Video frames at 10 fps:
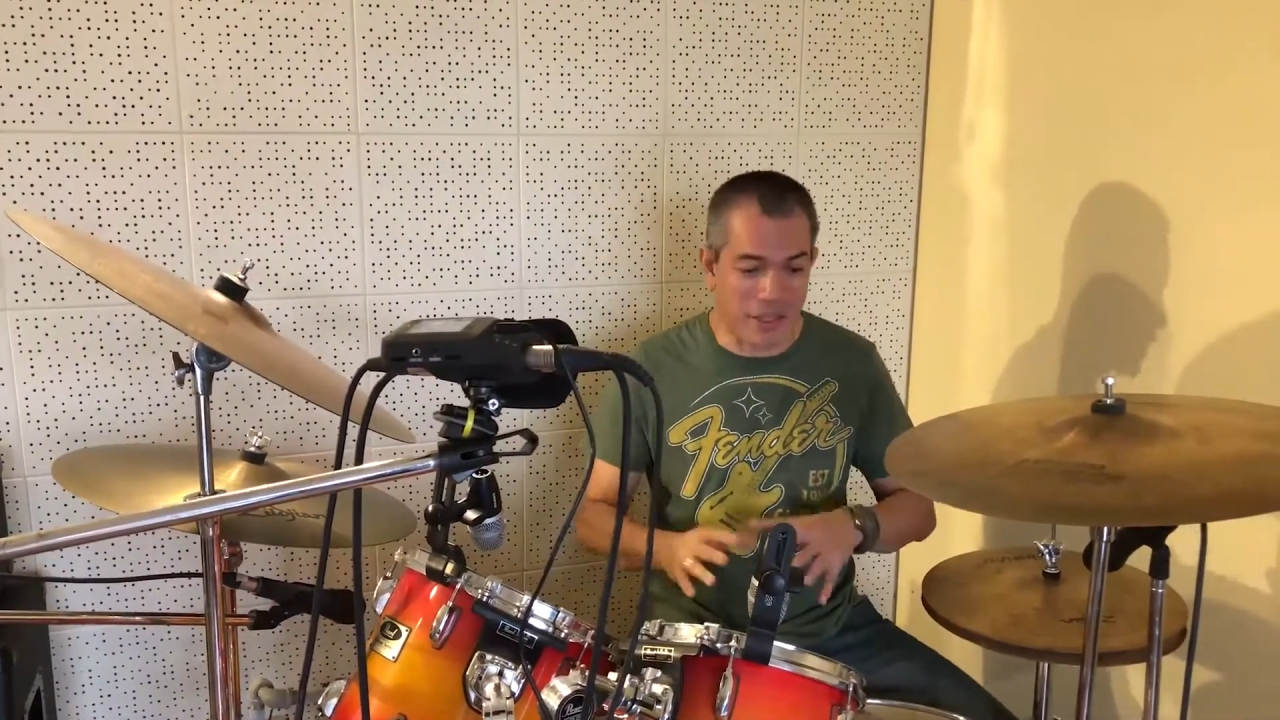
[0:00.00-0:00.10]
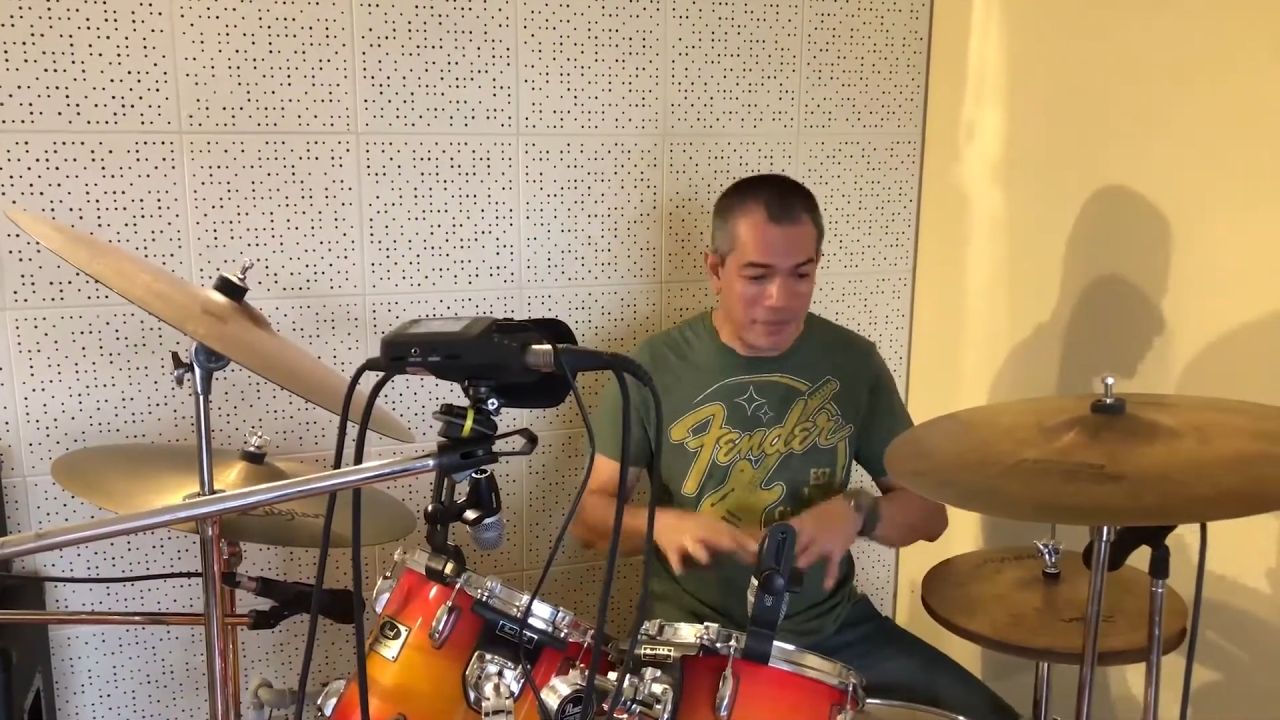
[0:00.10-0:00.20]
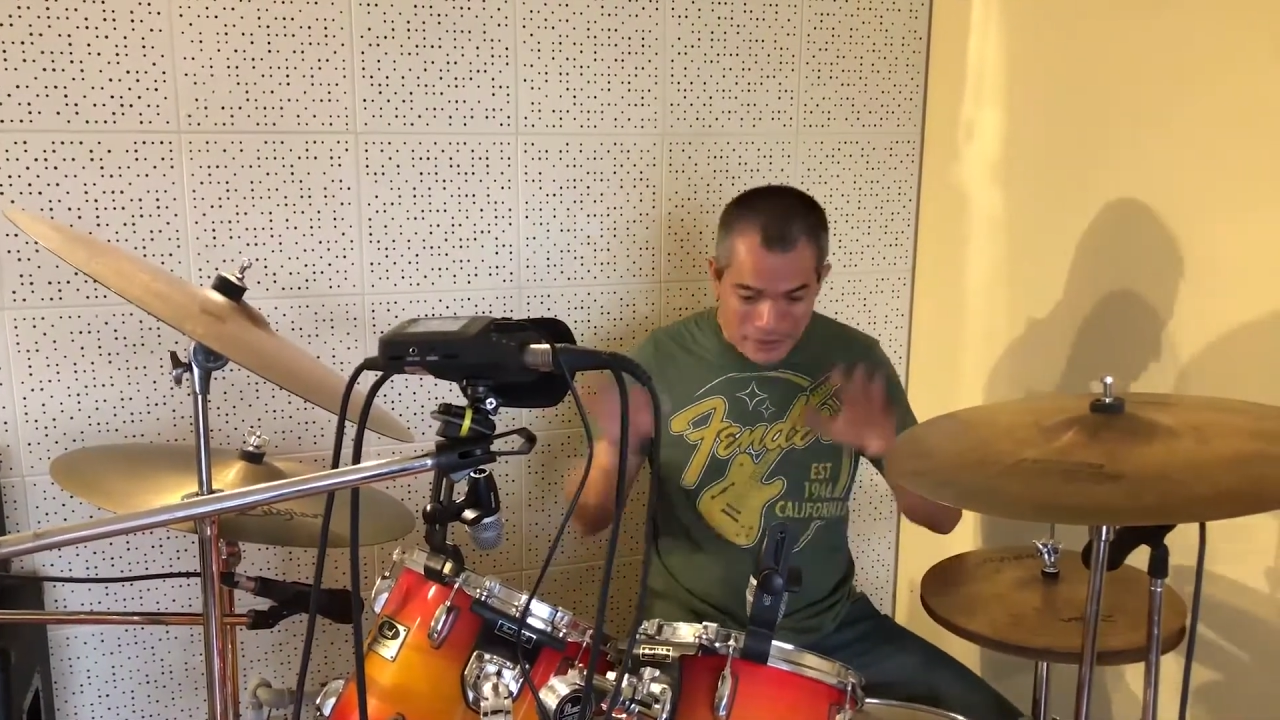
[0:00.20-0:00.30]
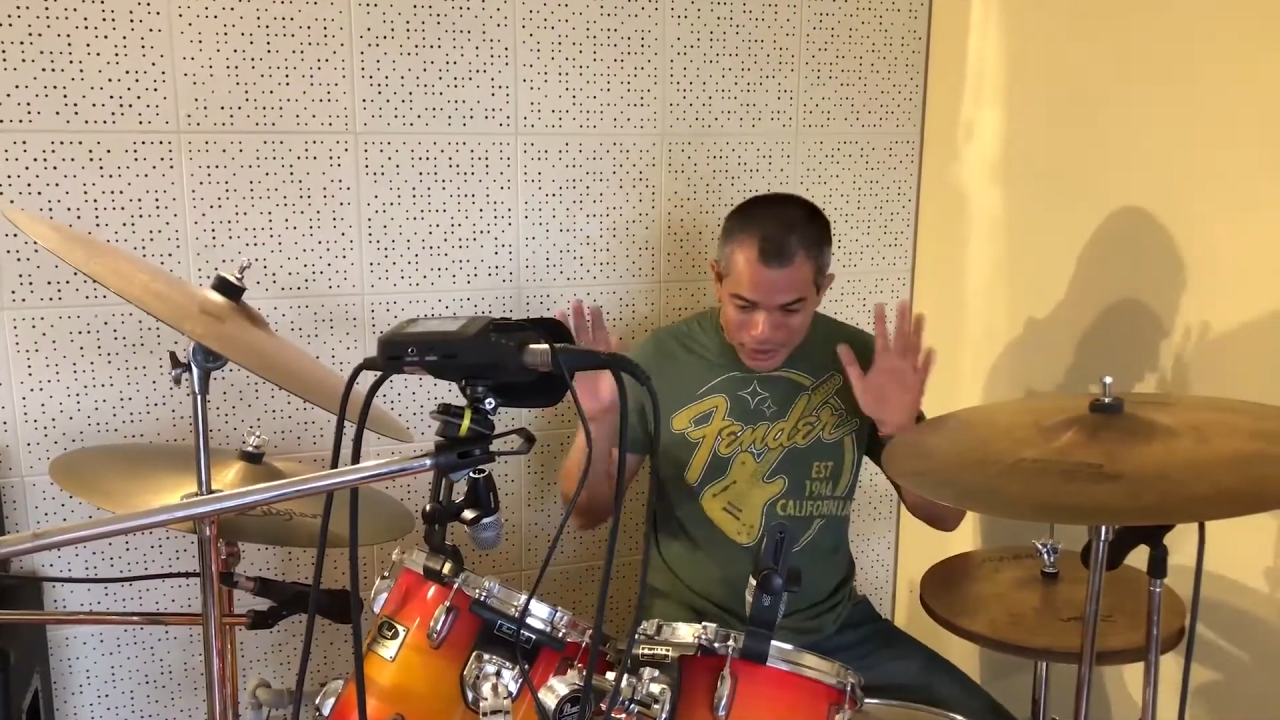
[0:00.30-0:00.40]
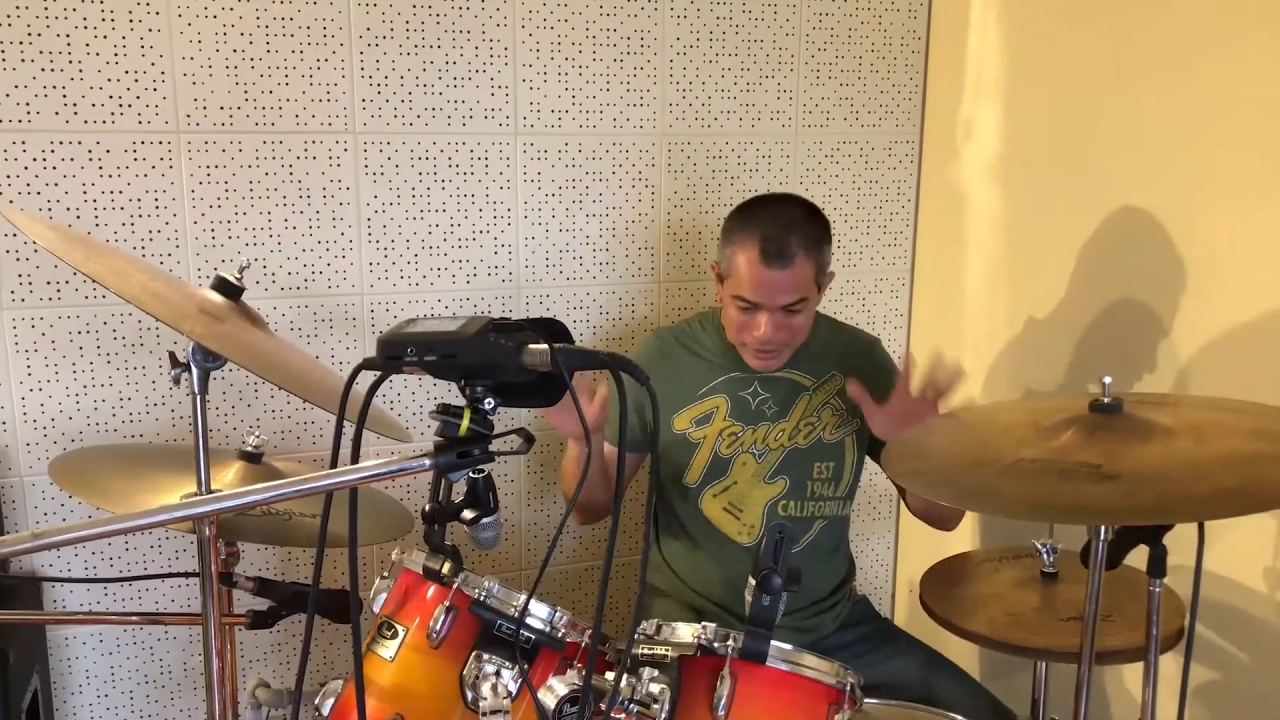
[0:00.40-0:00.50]

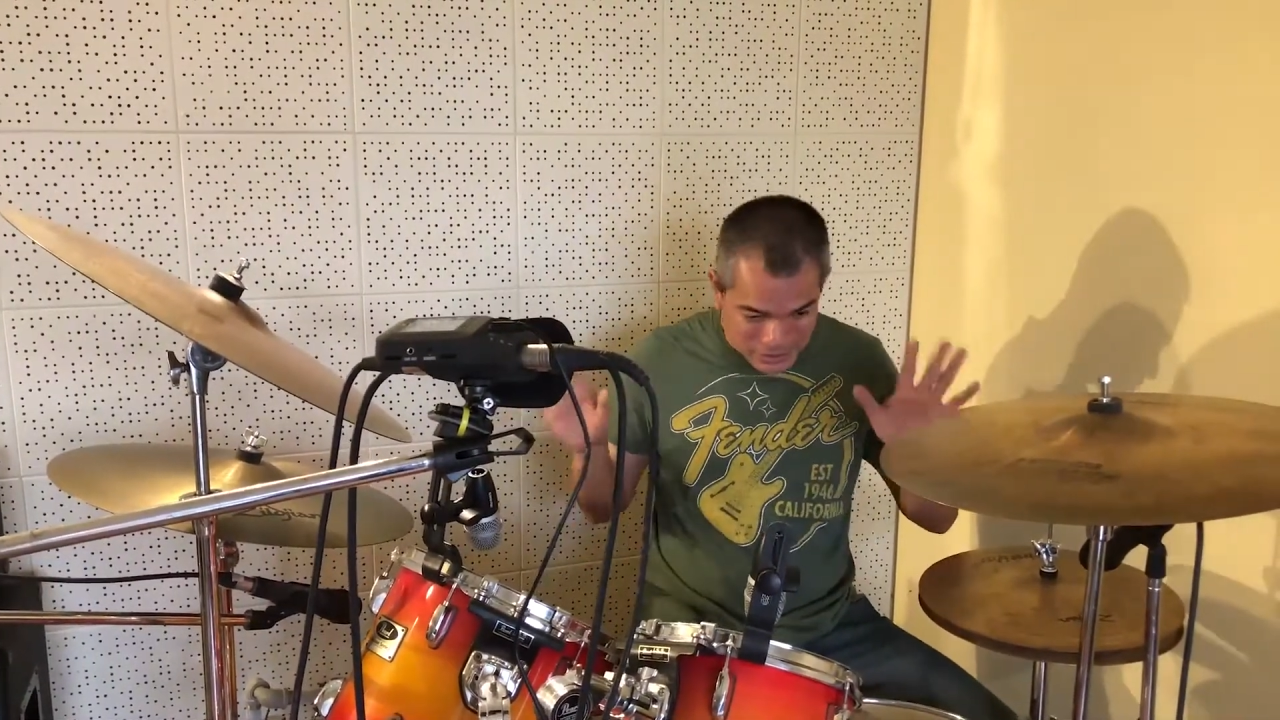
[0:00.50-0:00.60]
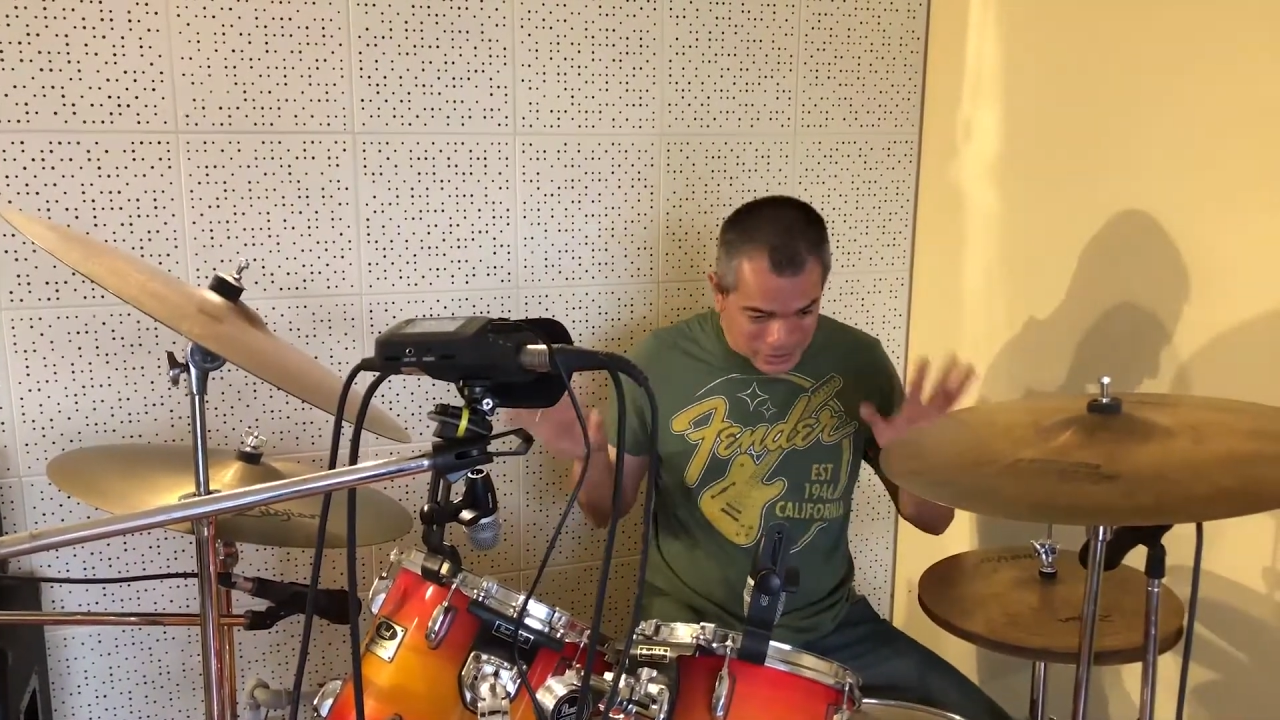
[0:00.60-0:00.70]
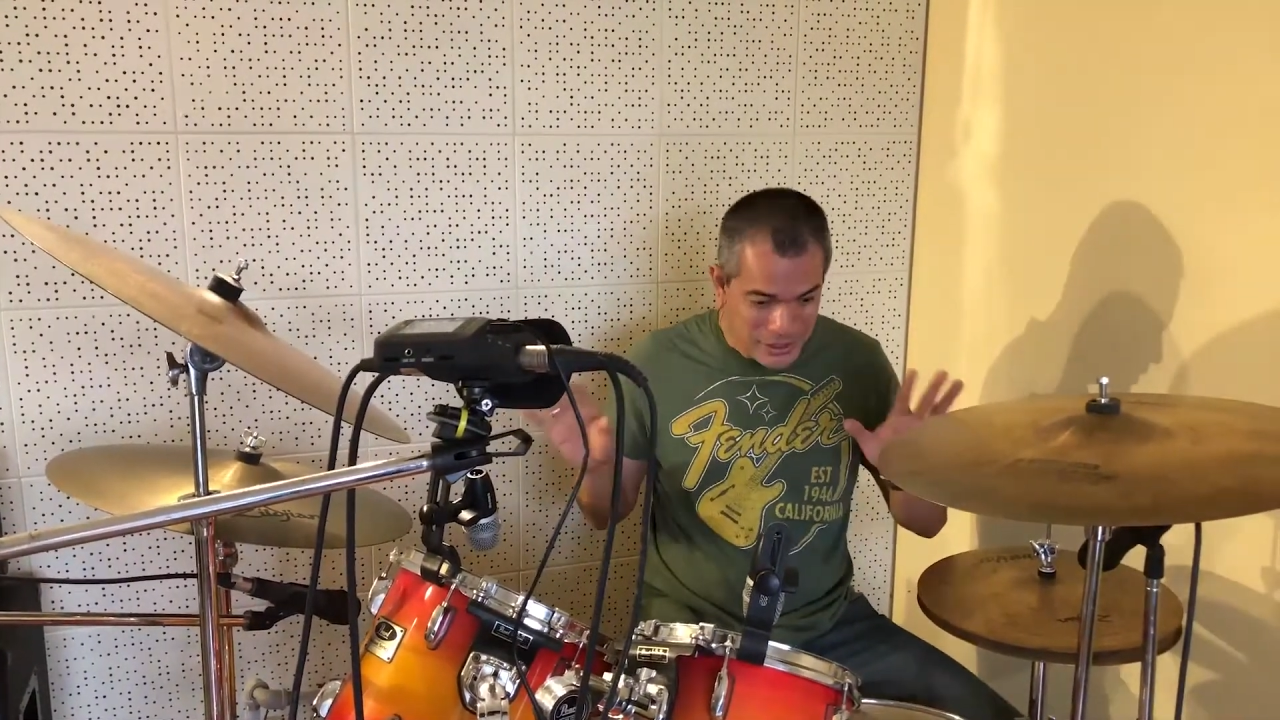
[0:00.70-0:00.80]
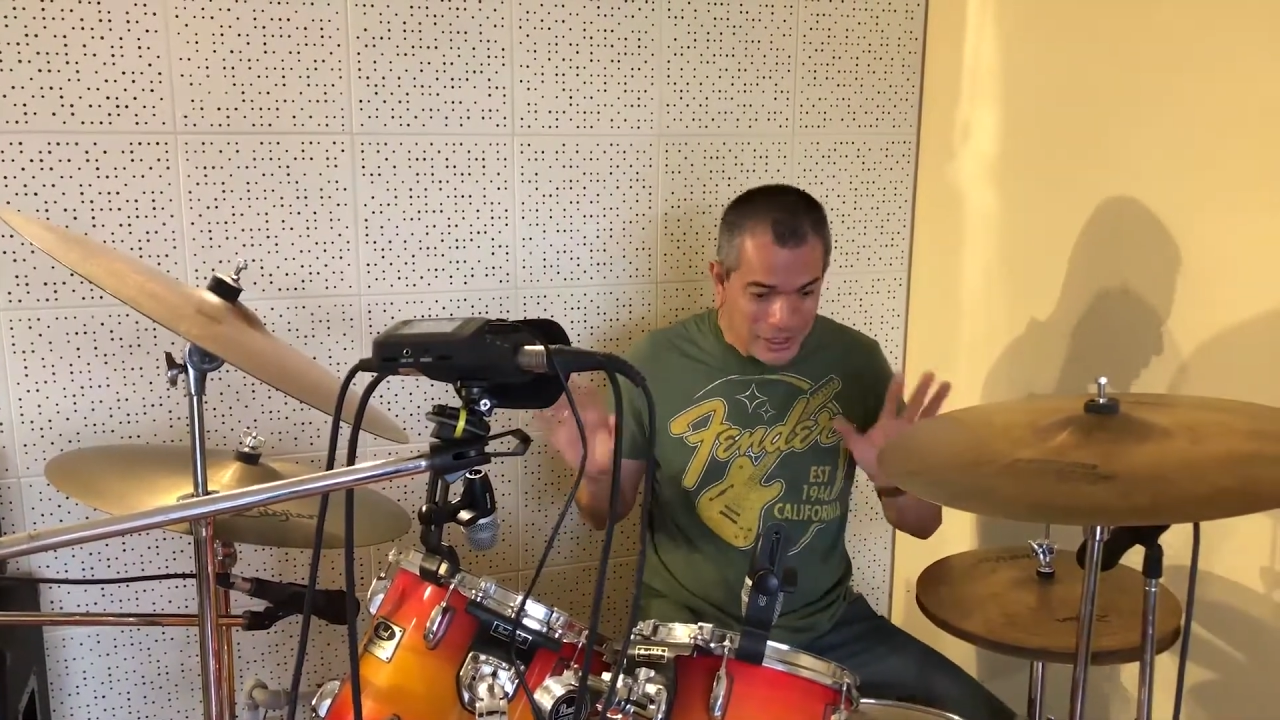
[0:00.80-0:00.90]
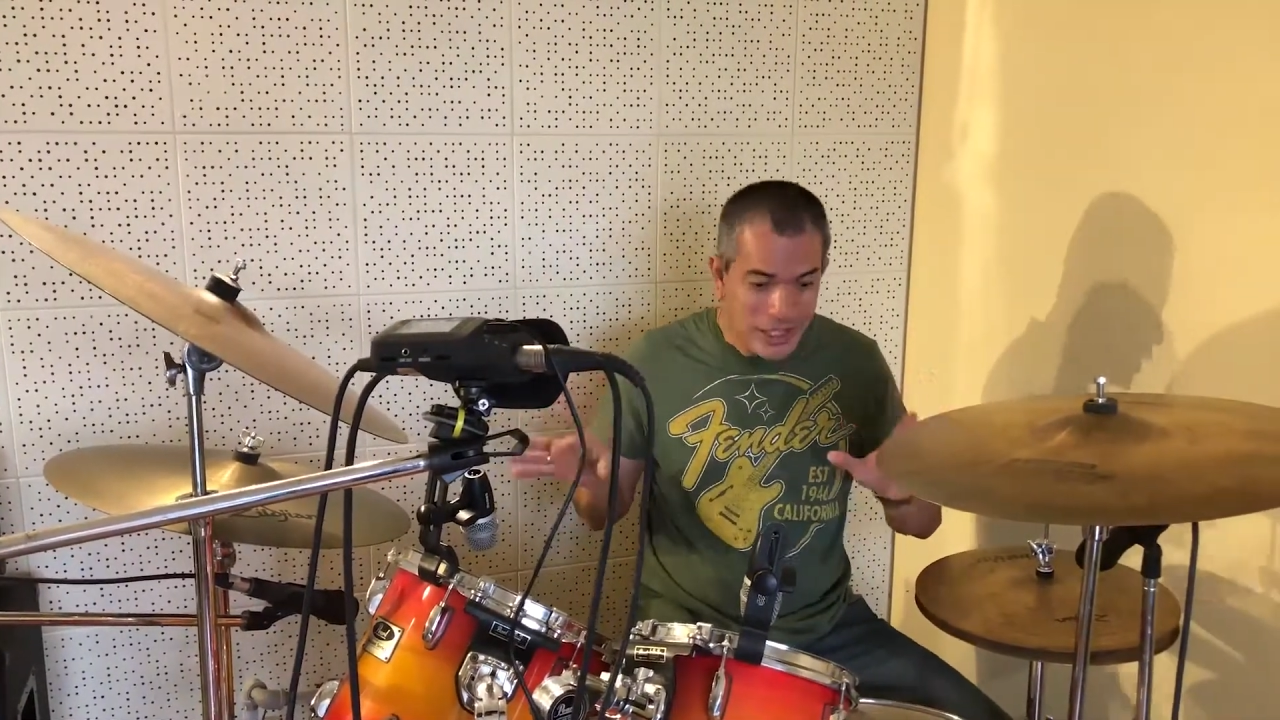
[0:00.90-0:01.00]
in
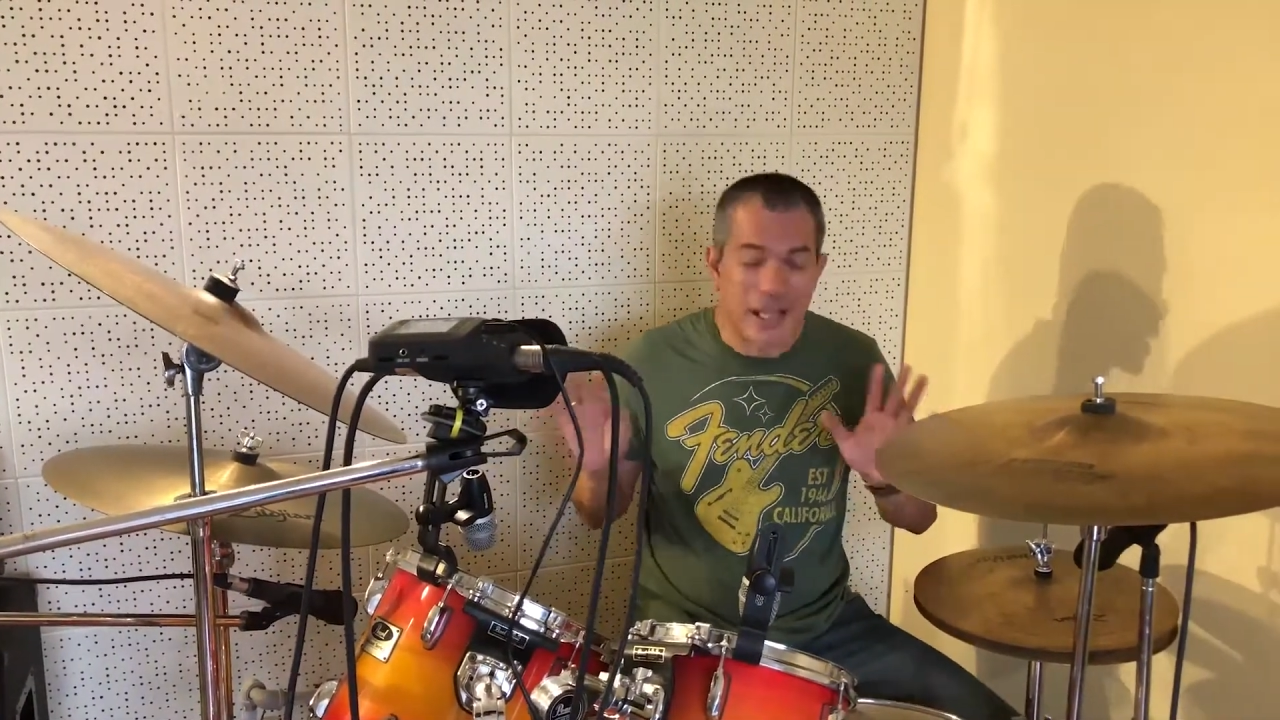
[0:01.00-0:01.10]
this